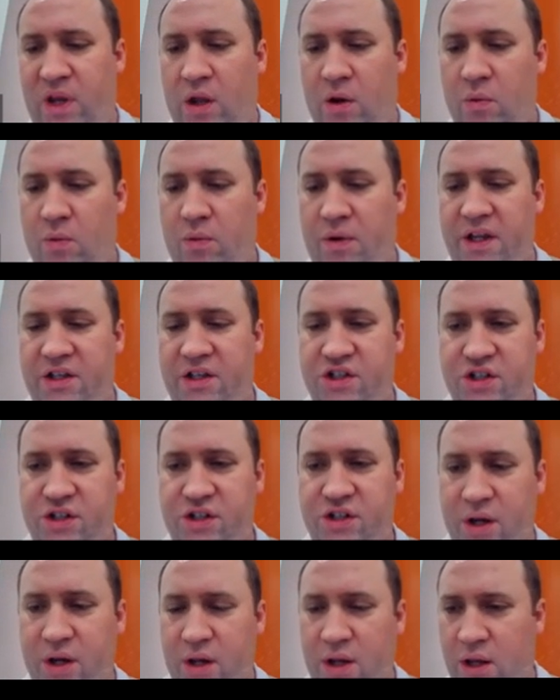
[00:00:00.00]

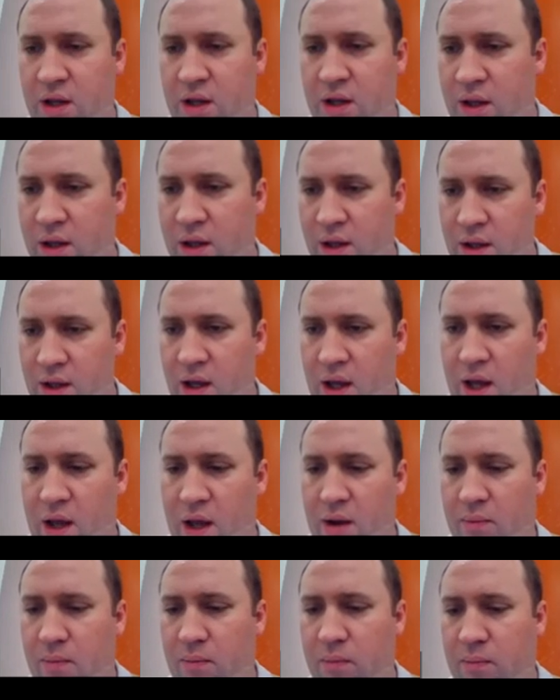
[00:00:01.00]
which
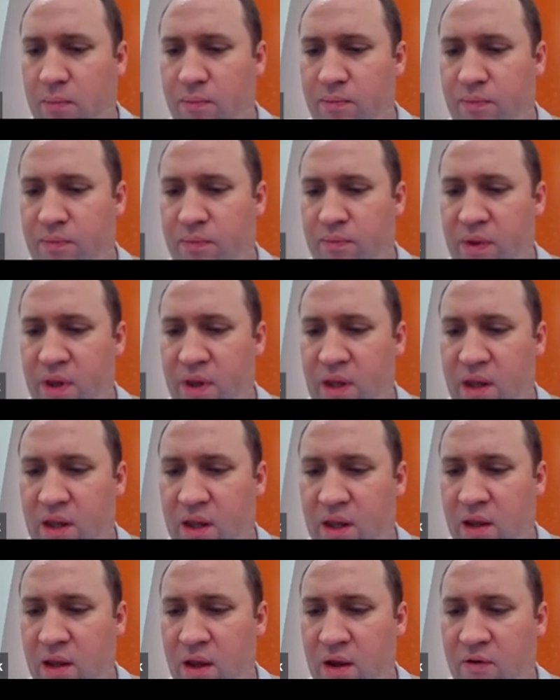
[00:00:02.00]
from
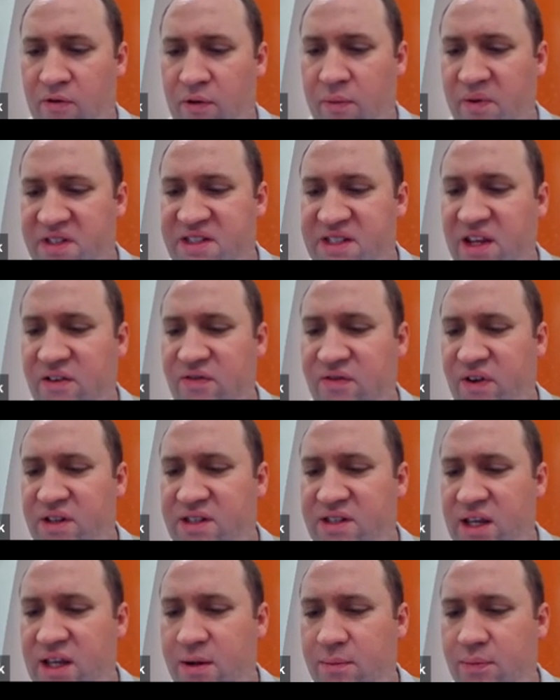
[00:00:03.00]
a sig fig
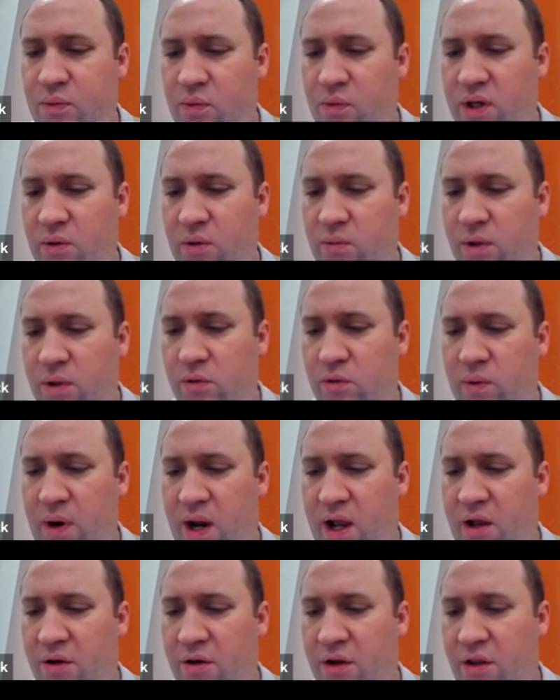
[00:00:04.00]
standpoint, we would round to